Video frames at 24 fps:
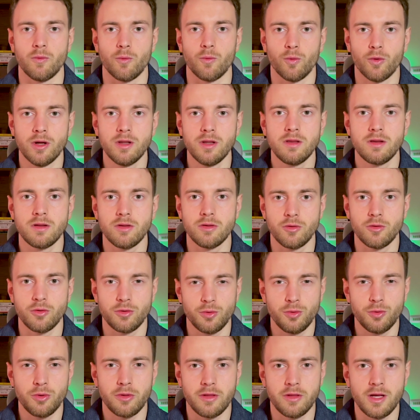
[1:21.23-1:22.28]
want to
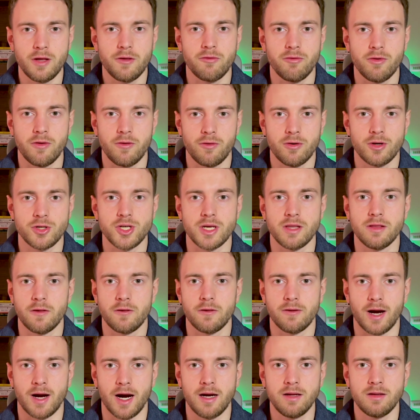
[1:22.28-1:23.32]
do this research at the
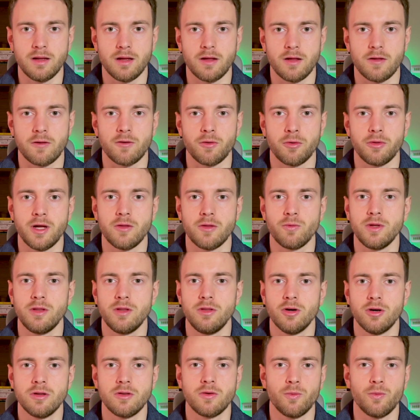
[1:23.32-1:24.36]
start so that we
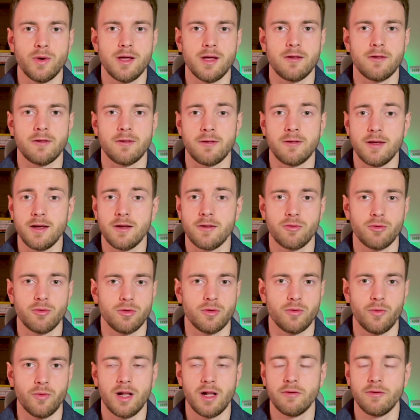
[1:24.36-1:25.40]
don't waste 6 to
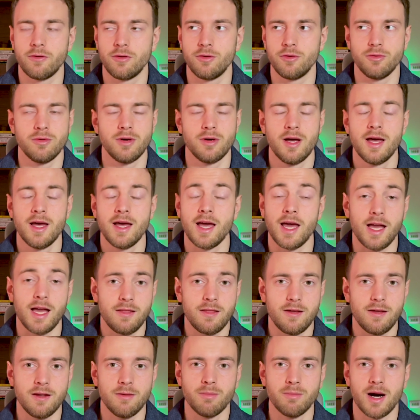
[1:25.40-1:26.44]
12 to
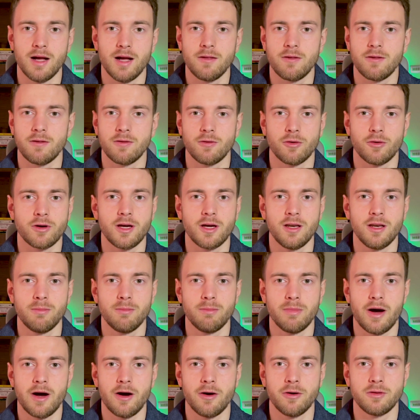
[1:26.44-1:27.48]
18 months talking
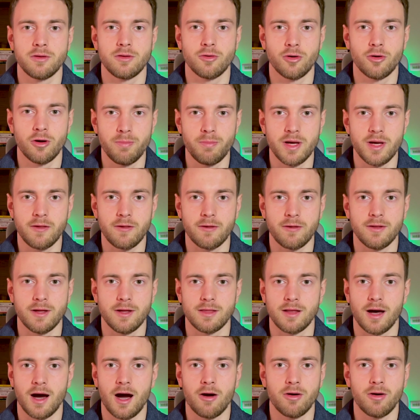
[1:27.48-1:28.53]
about topics
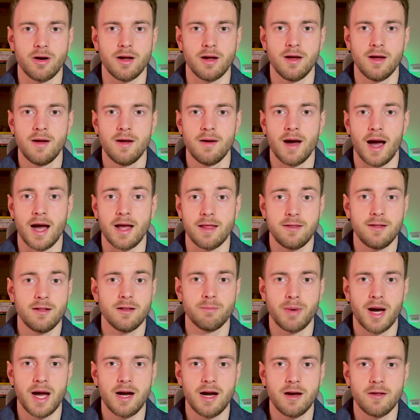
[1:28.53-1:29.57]
that our
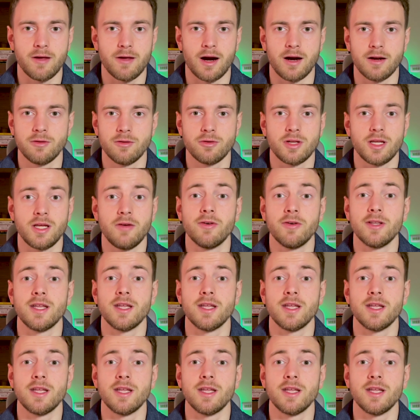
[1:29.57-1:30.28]
ideal buyers are not even